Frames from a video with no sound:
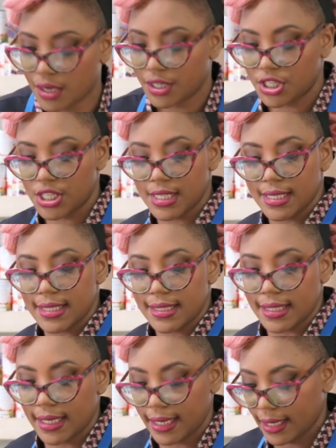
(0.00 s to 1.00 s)
of
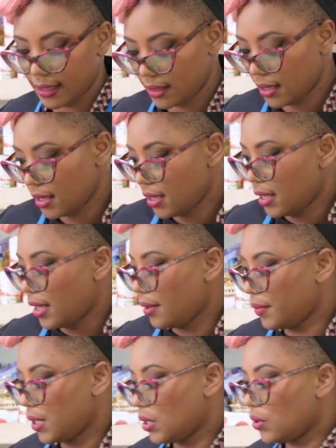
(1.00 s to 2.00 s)
cheese in it, and
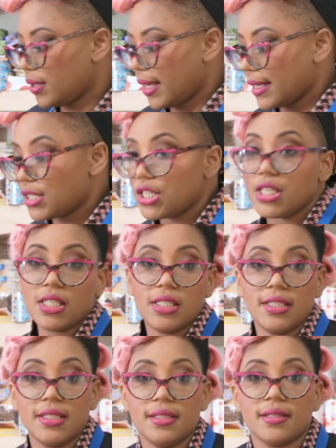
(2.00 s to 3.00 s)
we know that
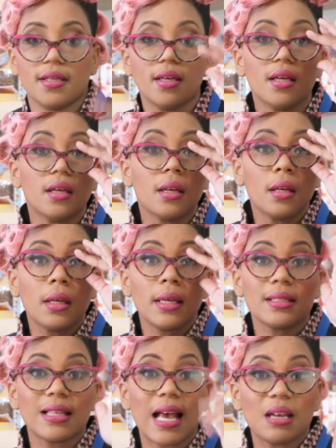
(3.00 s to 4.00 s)
cheese
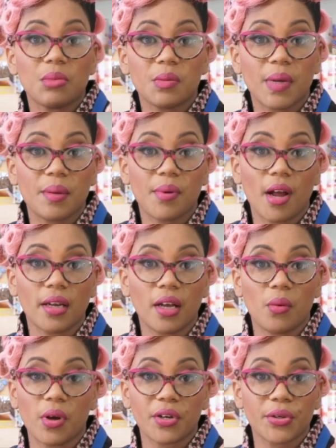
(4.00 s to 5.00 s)
is an animal
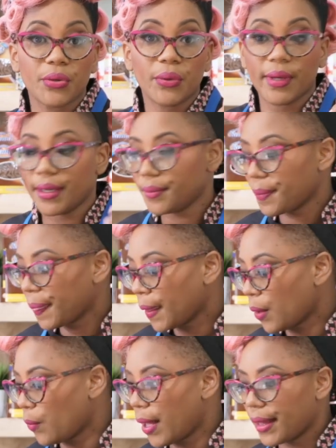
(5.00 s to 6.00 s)
byproduct. What are you doing?
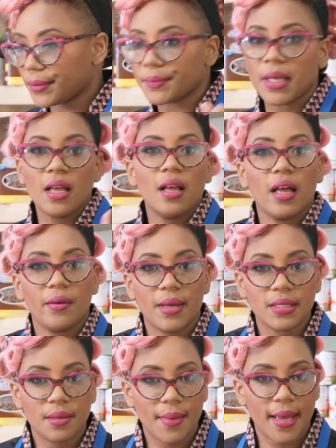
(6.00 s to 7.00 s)
Well, I
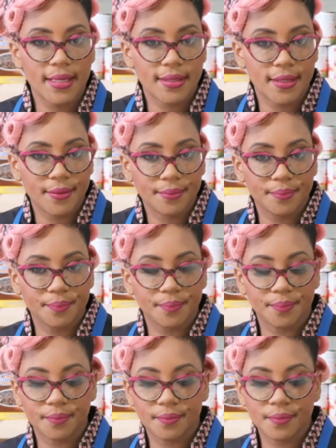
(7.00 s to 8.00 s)
went to Massy
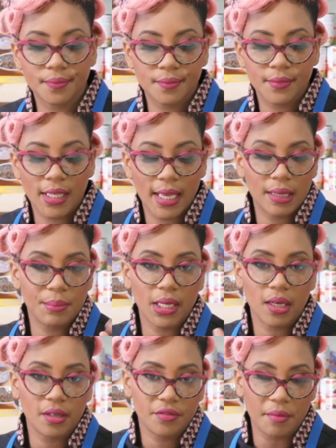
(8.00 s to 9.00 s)
in my
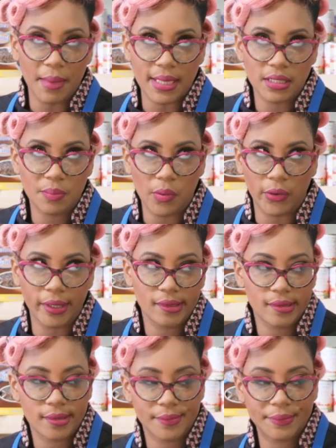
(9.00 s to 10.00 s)
hunt for Massy
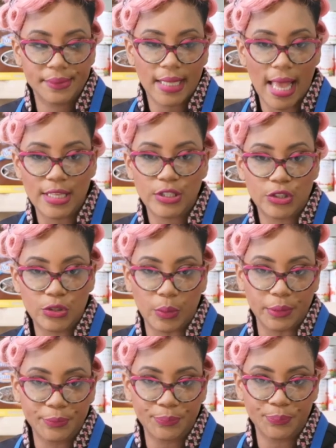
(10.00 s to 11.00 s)
points, as usual,